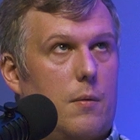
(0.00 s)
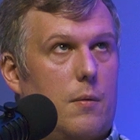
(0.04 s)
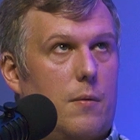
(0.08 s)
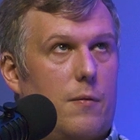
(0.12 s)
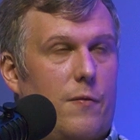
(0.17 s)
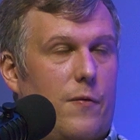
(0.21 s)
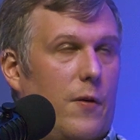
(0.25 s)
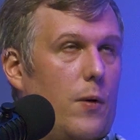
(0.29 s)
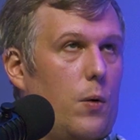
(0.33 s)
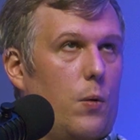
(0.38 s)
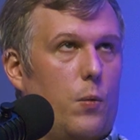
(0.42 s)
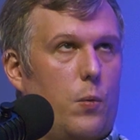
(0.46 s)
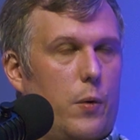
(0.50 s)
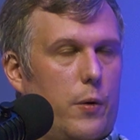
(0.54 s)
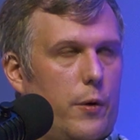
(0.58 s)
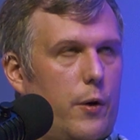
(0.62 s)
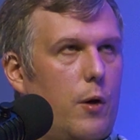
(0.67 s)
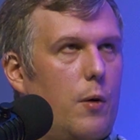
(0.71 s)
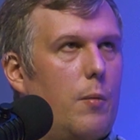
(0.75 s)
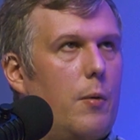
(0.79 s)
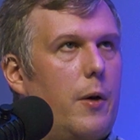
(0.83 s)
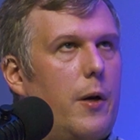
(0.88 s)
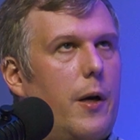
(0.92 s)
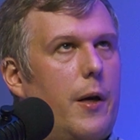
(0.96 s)
fiddled with
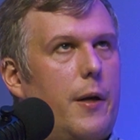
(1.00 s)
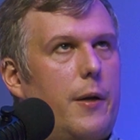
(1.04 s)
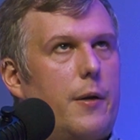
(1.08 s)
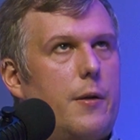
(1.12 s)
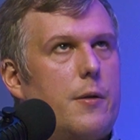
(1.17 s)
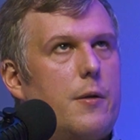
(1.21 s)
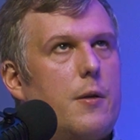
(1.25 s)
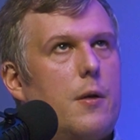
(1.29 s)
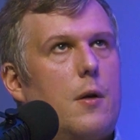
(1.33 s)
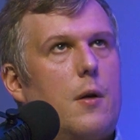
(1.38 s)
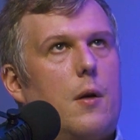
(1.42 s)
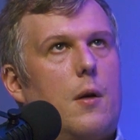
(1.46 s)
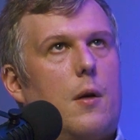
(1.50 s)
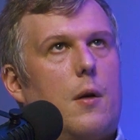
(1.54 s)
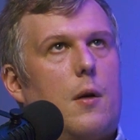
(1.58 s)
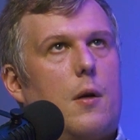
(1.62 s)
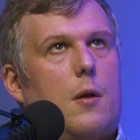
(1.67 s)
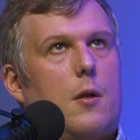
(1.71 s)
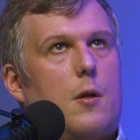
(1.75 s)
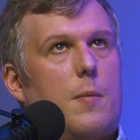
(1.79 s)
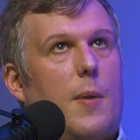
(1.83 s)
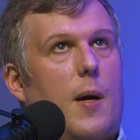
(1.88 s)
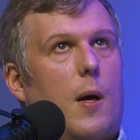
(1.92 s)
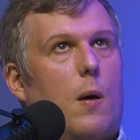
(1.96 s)
Kubernetes,
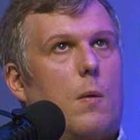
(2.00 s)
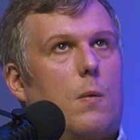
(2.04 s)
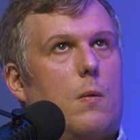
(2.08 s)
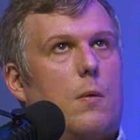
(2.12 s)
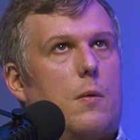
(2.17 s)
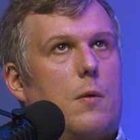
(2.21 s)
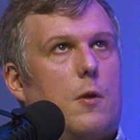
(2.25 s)
it's about